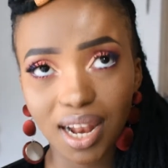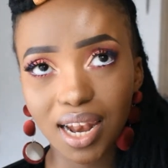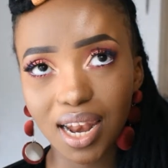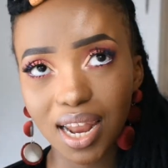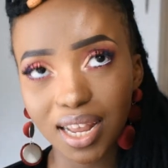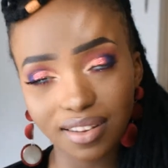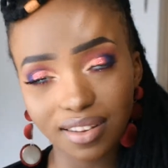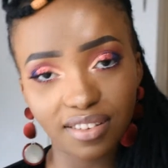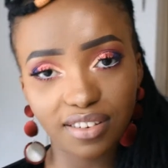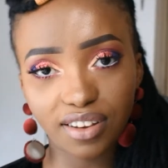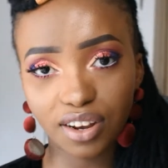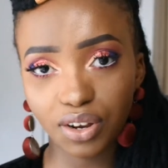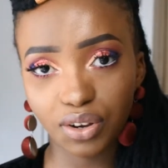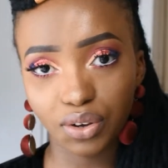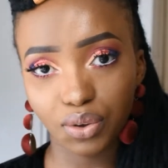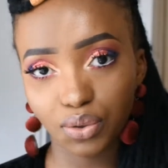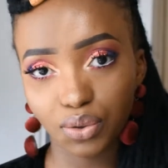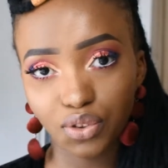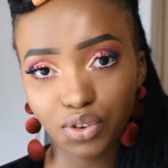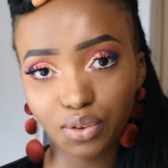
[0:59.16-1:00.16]
legendary
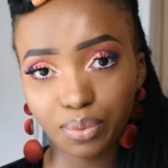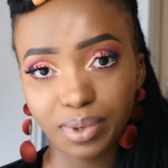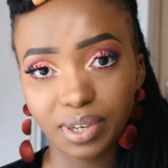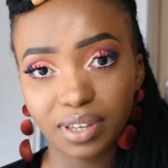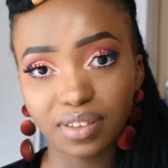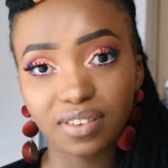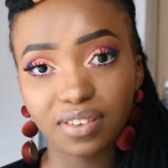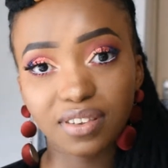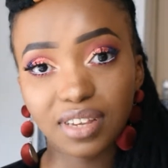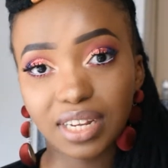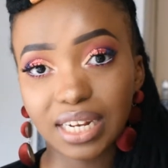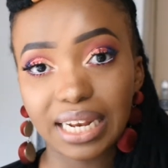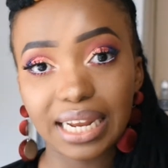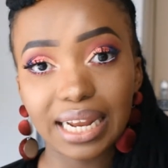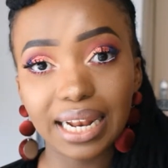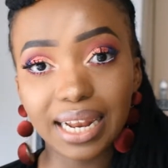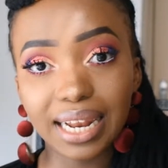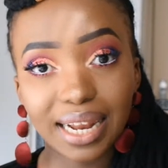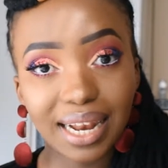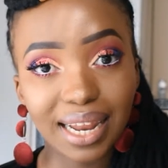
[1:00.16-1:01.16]
YouTubers,
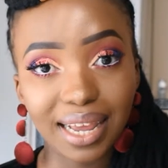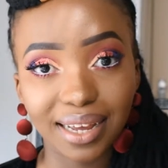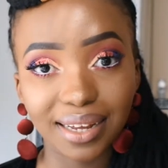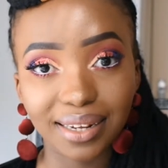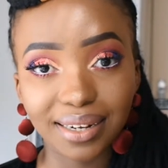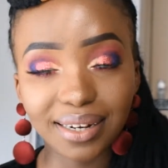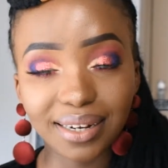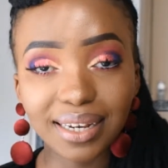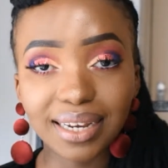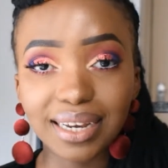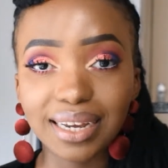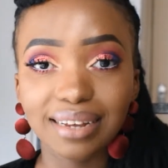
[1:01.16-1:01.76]
Sydney Lillian.